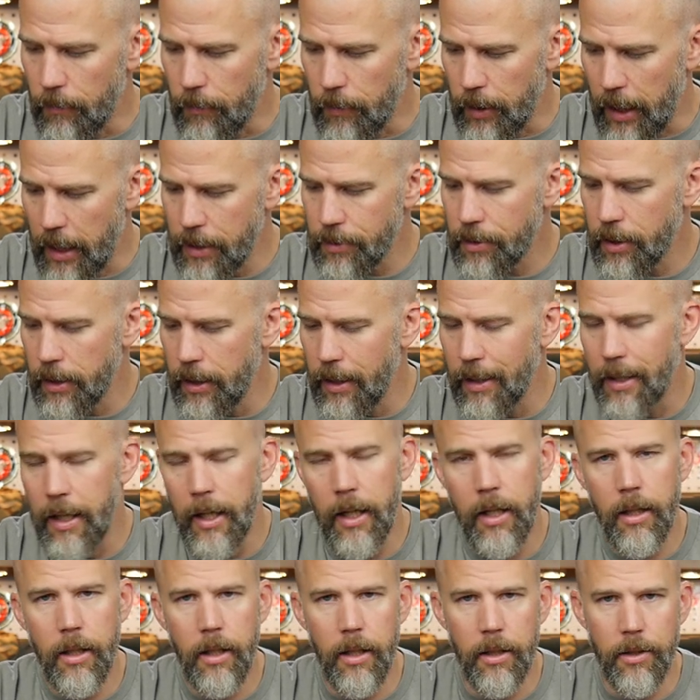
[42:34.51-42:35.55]
Last thing,
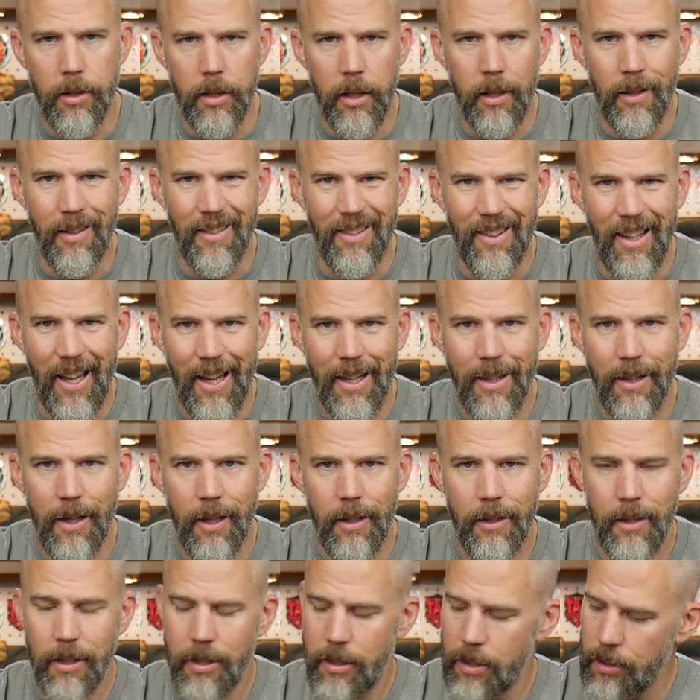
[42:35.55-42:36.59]
again, it's in the like
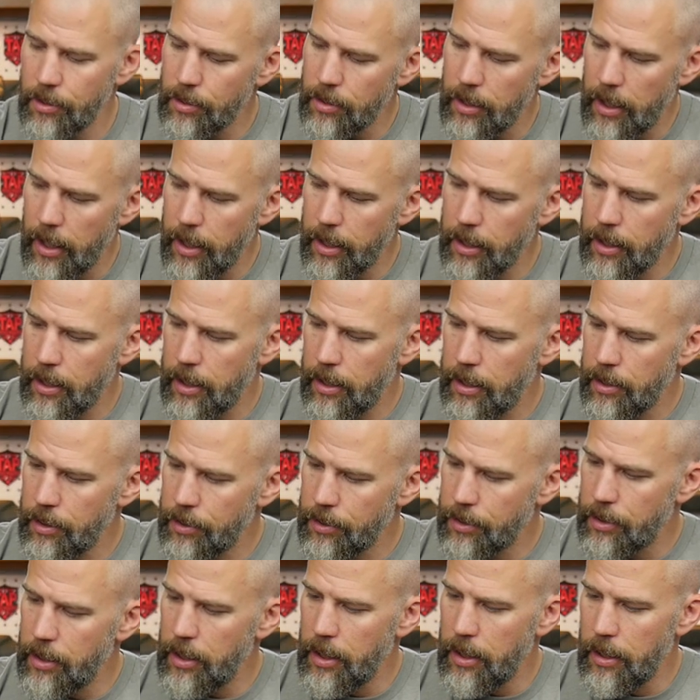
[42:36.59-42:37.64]
and the dislike,
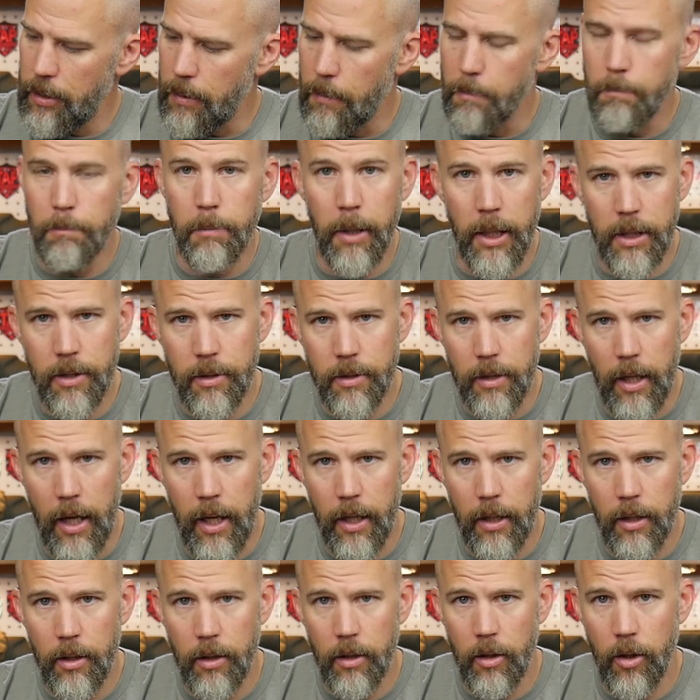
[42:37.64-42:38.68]
is the
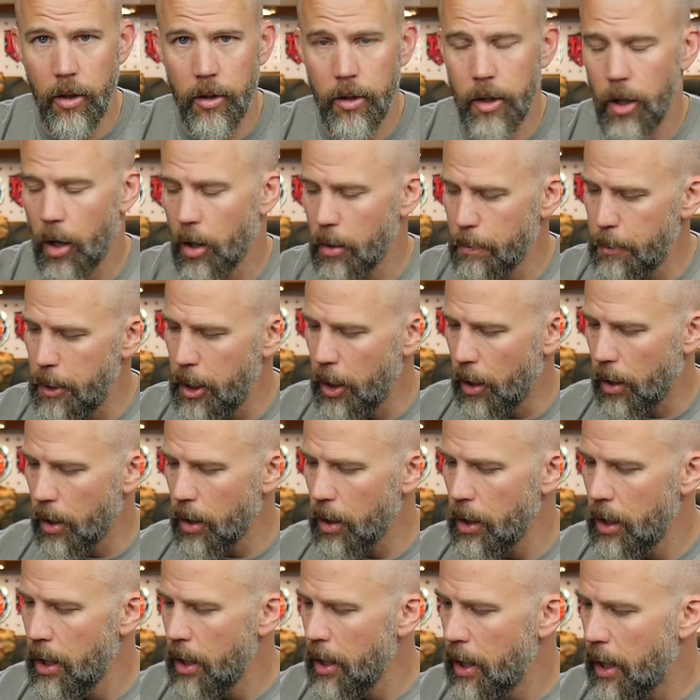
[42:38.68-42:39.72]
buttstock on the R P
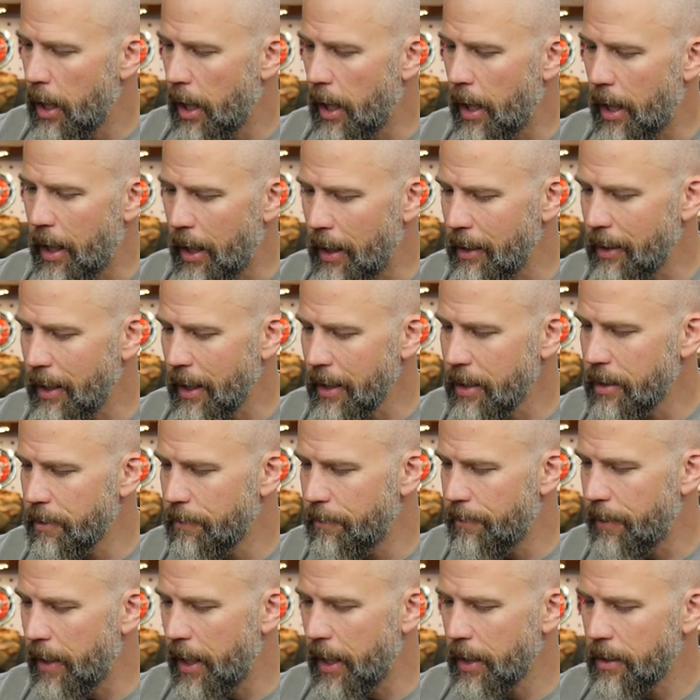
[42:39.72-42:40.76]
R. Uh, I like the
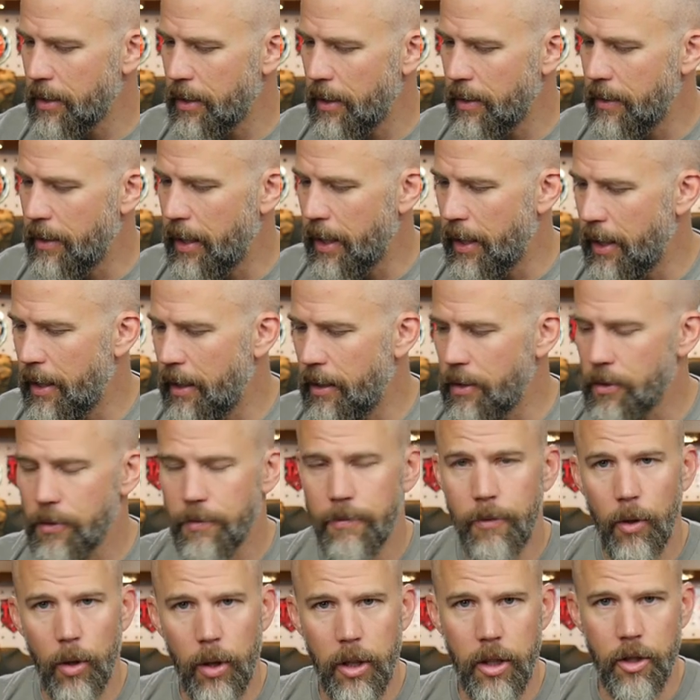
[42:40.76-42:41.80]
fact that it is
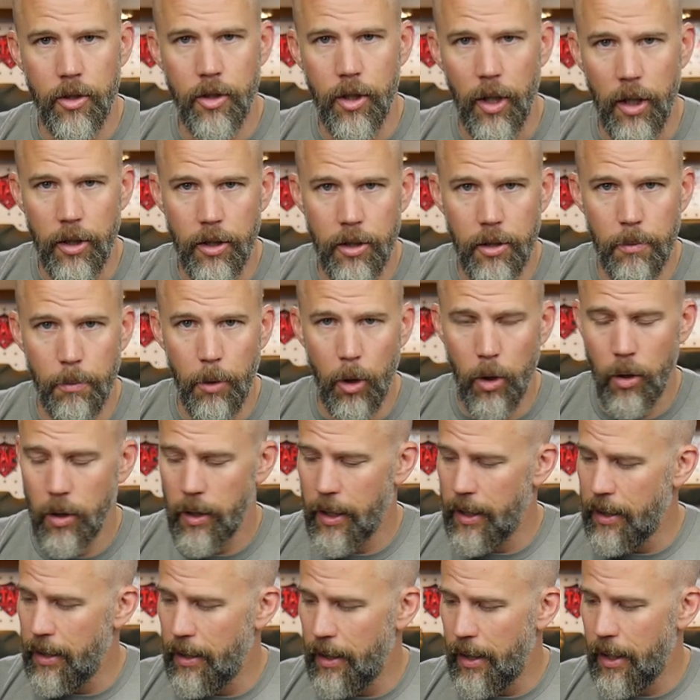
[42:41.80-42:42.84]
fully adjustable
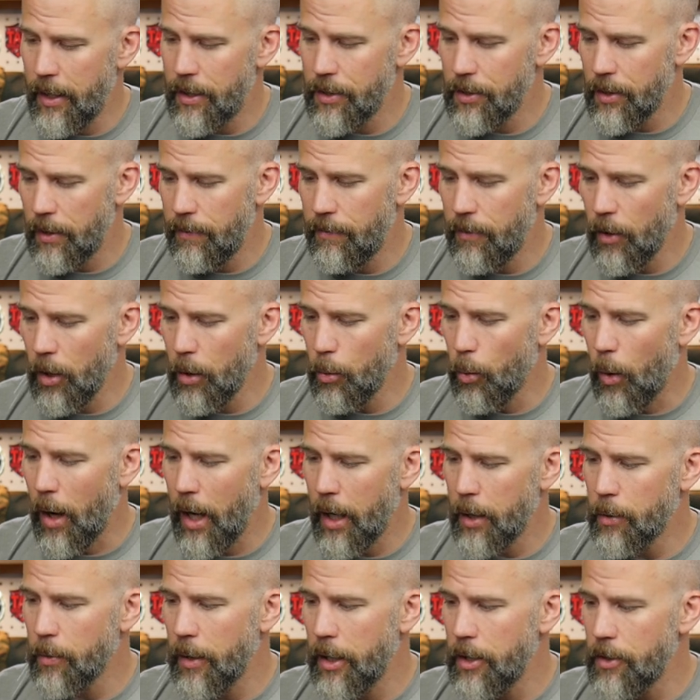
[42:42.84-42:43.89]
and it has a very
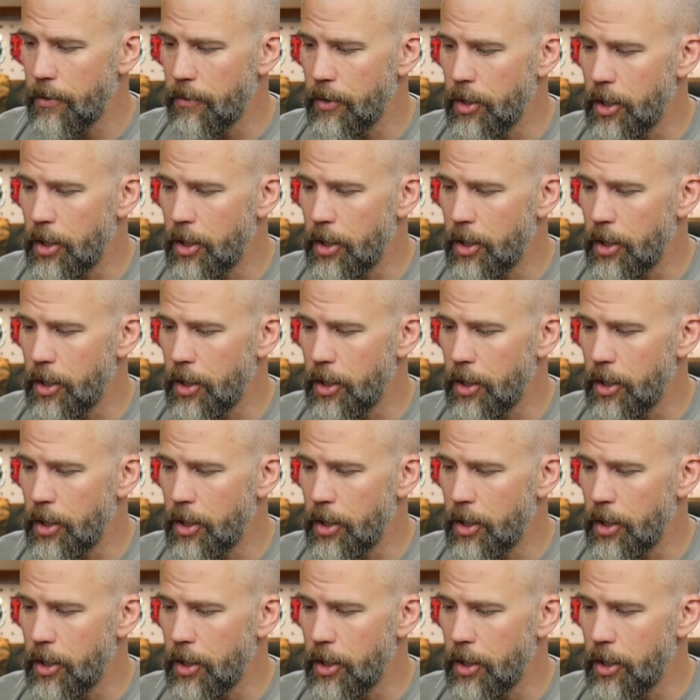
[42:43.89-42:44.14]
wide range of